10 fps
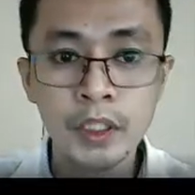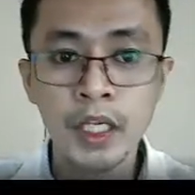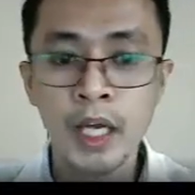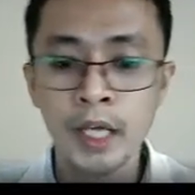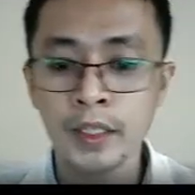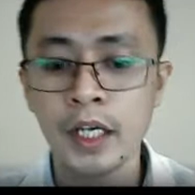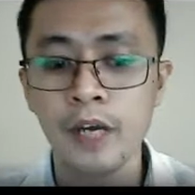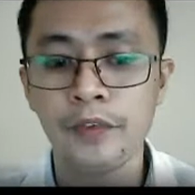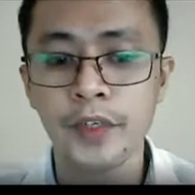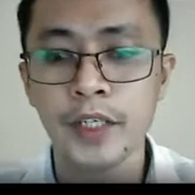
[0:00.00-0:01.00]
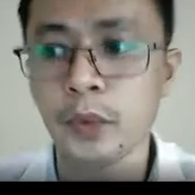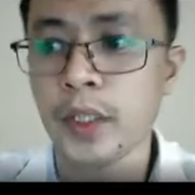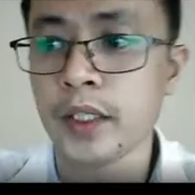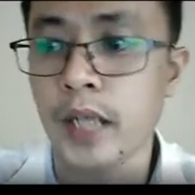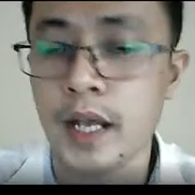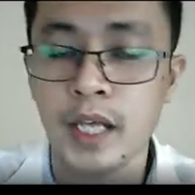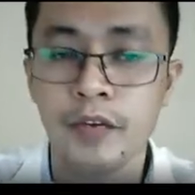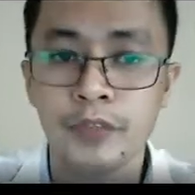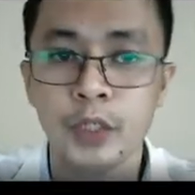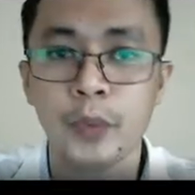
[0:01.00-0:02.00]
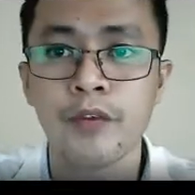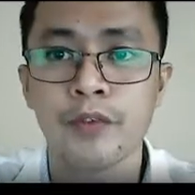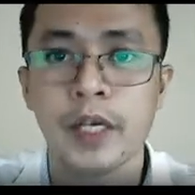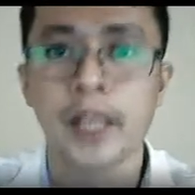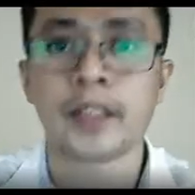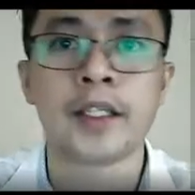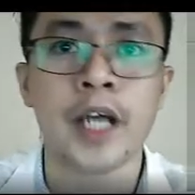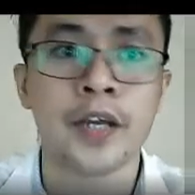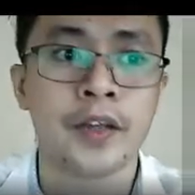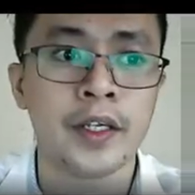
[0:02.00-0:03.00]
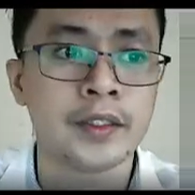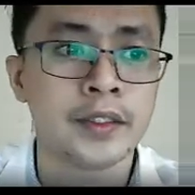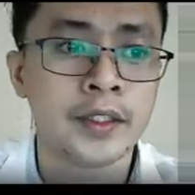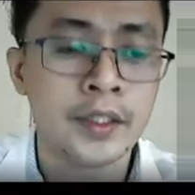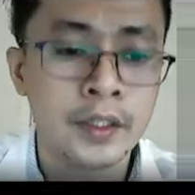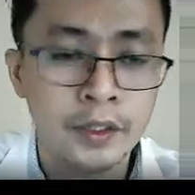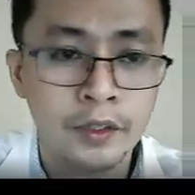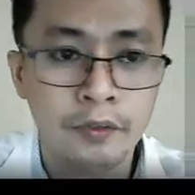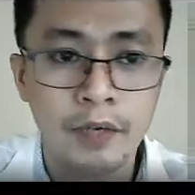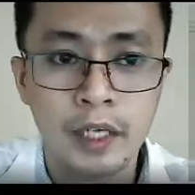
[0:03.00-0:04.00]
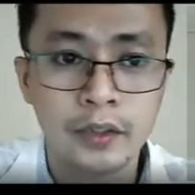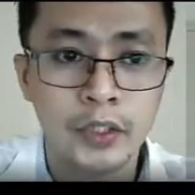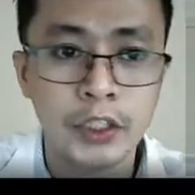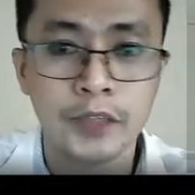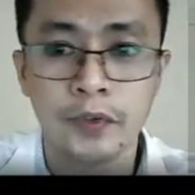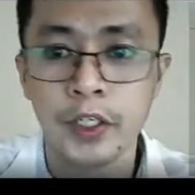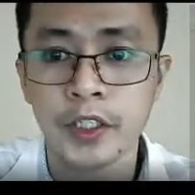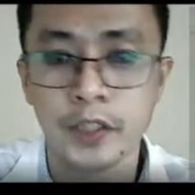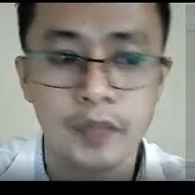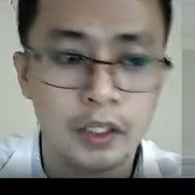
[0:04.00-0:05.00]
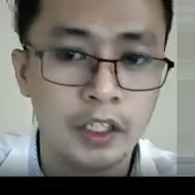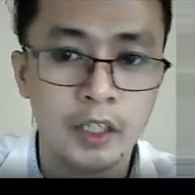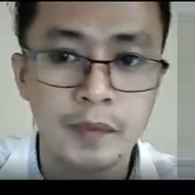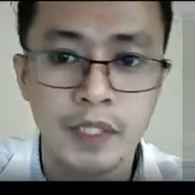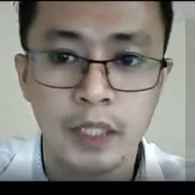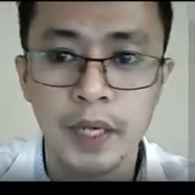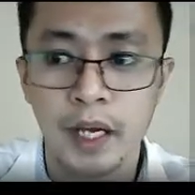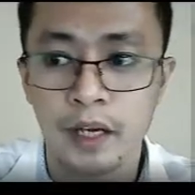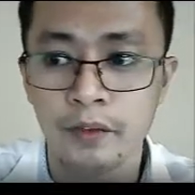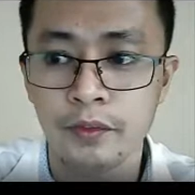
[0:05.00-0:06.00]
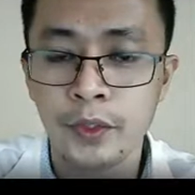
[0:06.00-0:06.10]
And then after that one, class, after we have created these vectors for each of the columns that we have,